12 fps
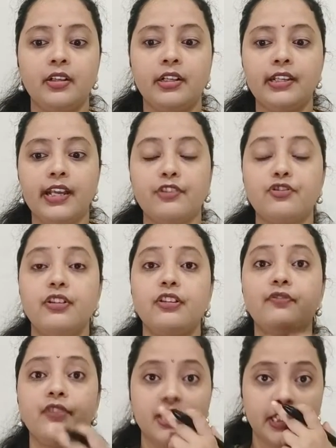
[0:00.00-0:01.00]
direction
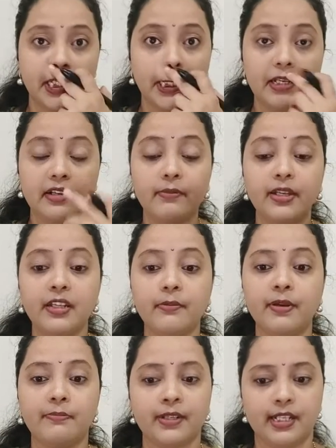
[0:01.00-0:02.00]
in which the remaining
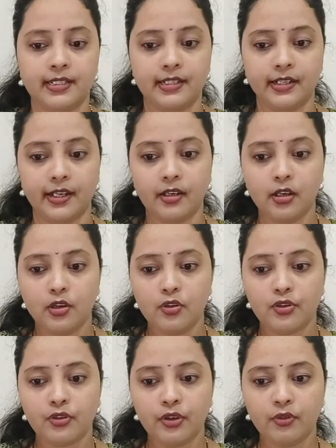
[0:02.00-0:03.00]
people are sitting.
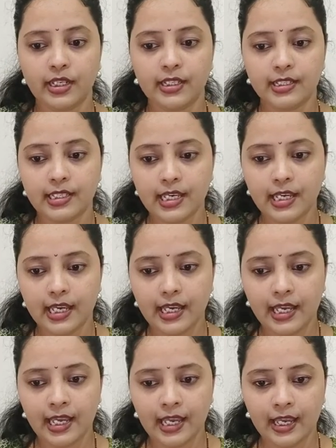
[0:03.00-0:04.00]
So you can see
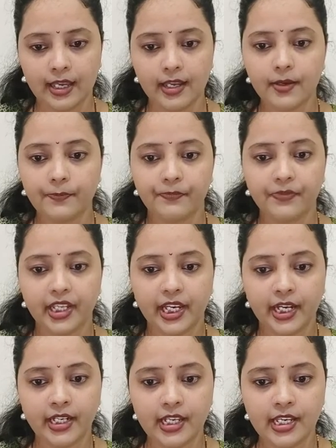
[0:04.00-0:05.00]
A
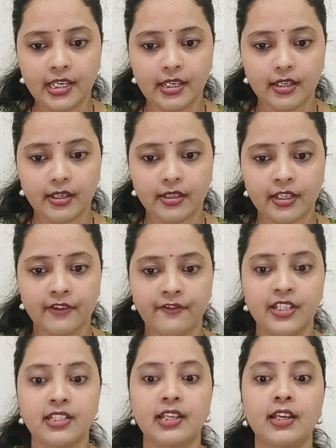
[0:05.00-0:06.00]
and E. They are
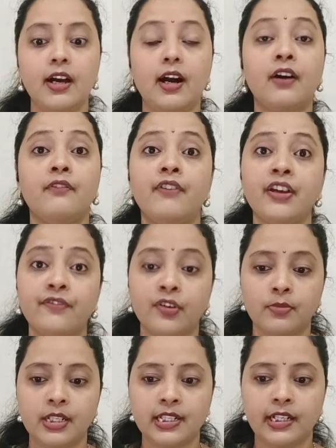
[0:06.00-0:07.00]
facing away
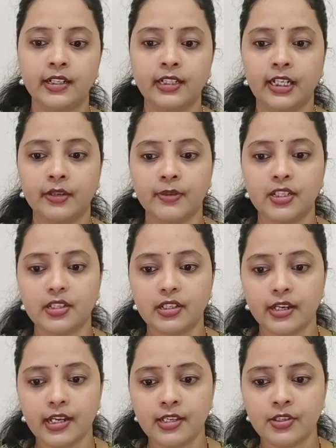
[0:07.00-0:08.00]
from the center. That means
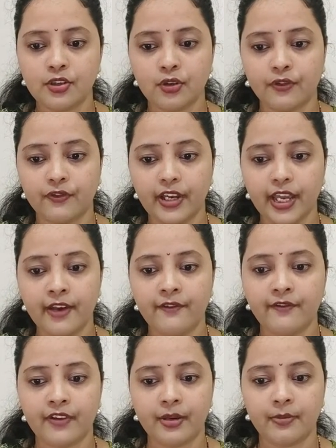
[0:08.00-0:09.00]
rest of
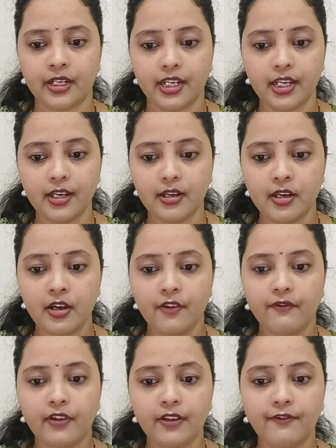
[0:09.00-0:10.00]
everybody
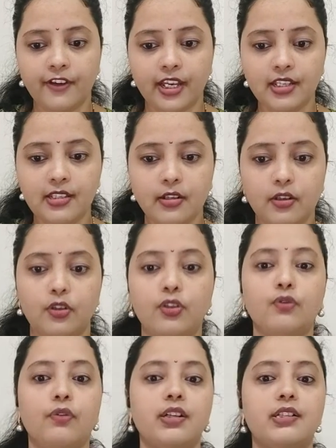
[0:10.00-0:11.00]
will face
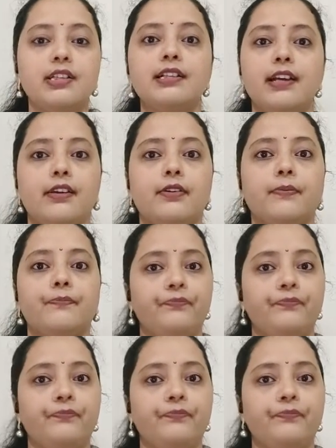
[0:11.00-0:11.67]
towards the center.